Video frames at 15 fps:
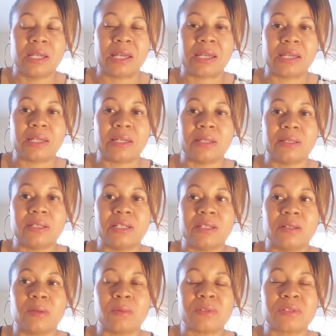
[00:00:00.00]
And
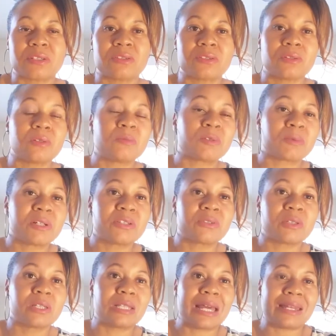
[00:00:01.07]
it was assumed
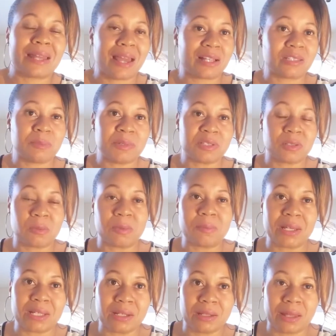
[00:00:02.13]
originally that it has to be someone
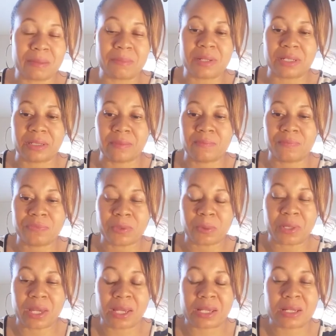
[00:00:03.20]
making a lot of money.
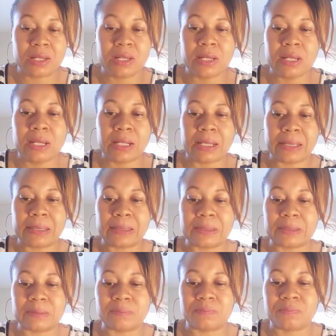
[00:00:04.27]
Okay.
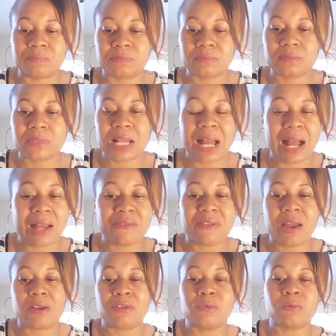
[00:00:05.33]
Um, high
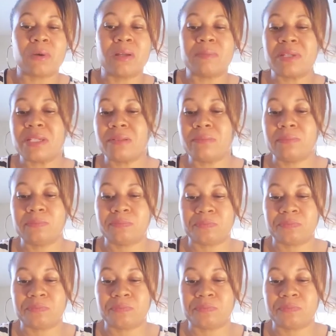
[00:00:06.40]
value women